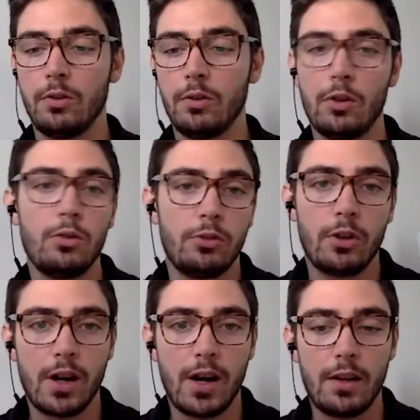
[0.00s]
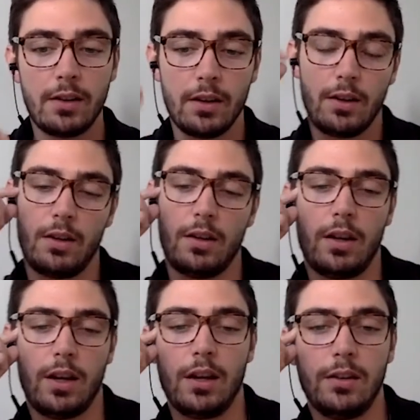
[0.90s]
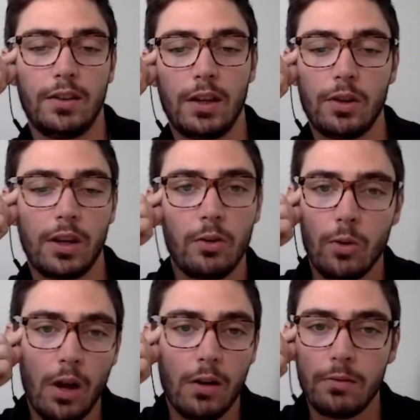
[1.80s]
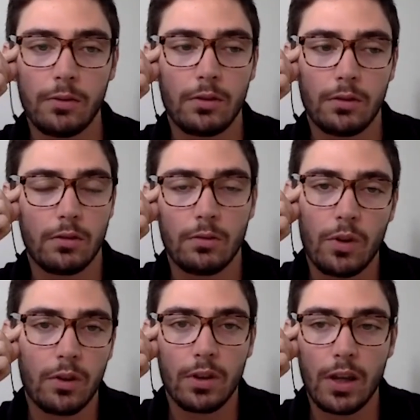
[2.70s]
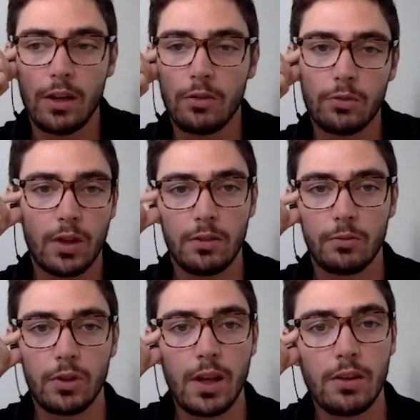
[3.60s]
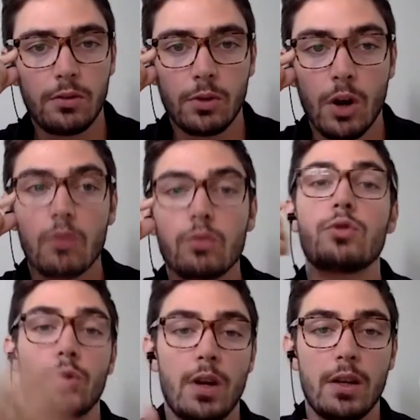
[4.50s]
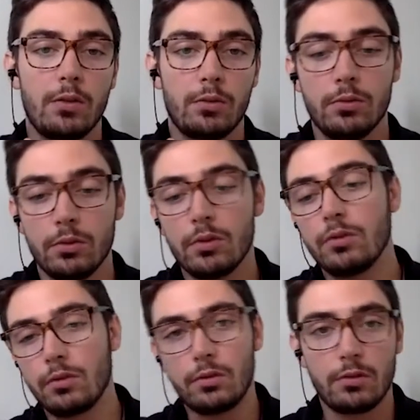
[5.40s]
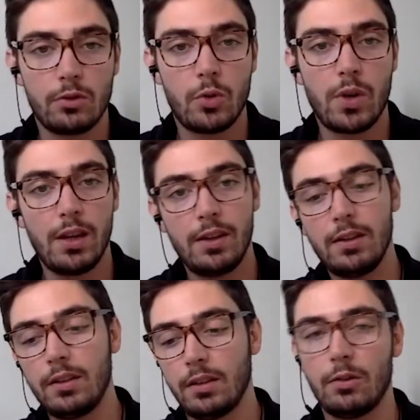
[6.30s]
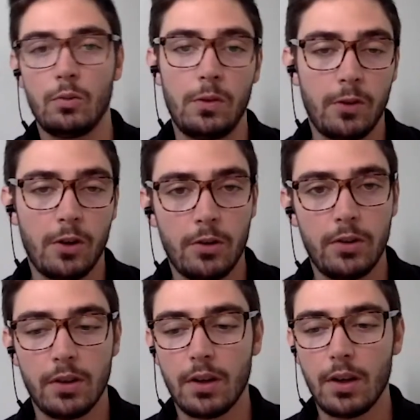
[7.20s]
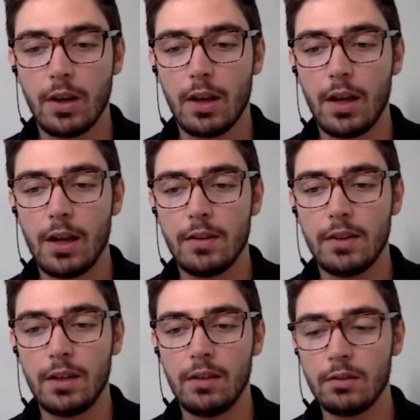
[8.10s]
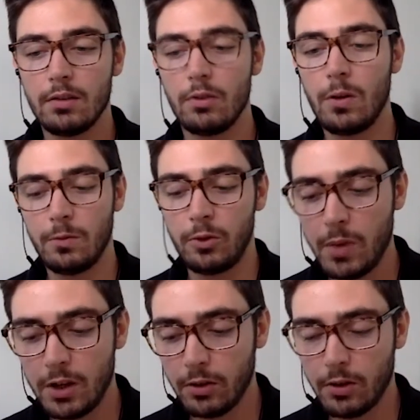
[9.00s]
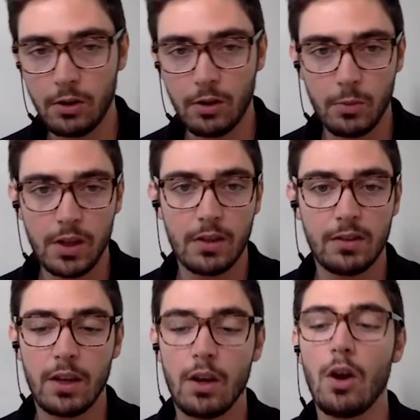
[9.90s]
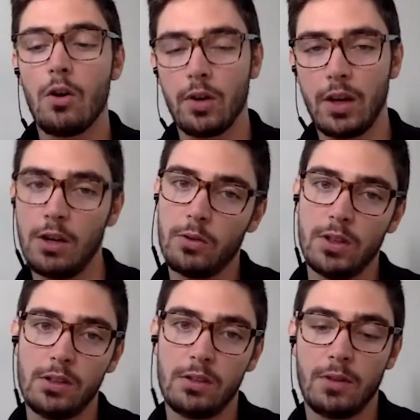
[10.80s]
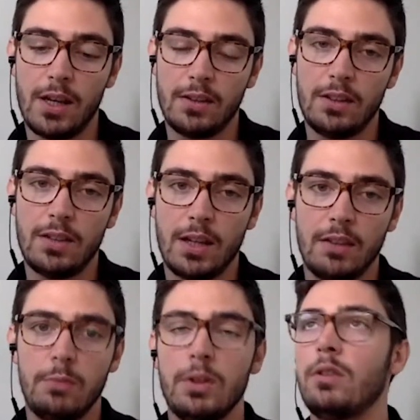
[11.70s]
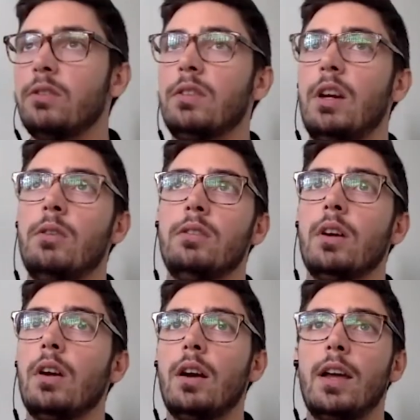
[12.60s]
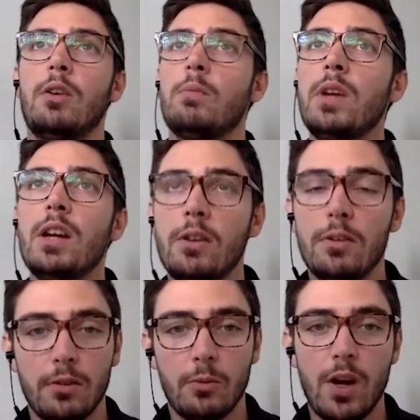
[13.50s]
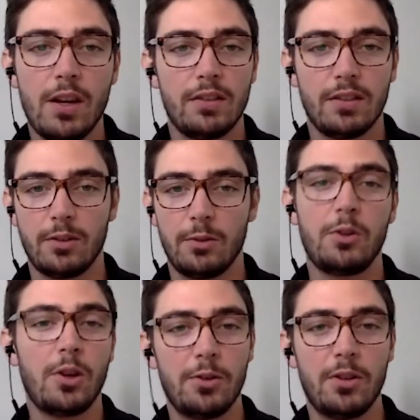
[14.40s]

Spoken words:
a user card, and say, okay, you have 1 day, 2 days, 3 days to try to create it with code. And then you have the mentor coming and say, okay, you did like this, because there is like a billion ways to code